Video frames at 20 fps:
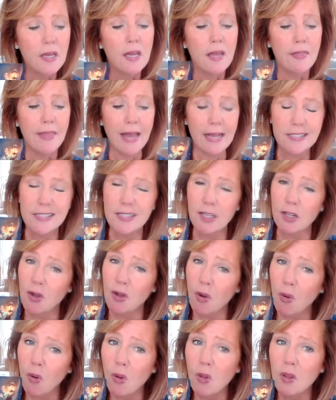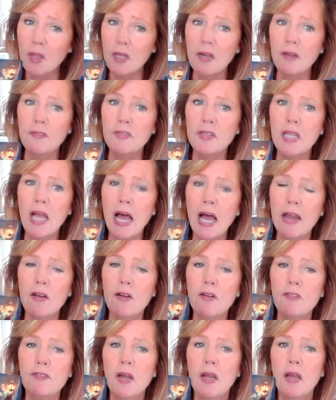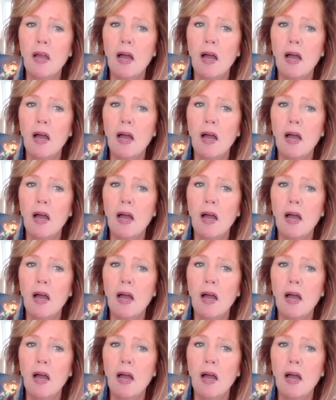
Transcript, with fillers: That's the goal of a lot of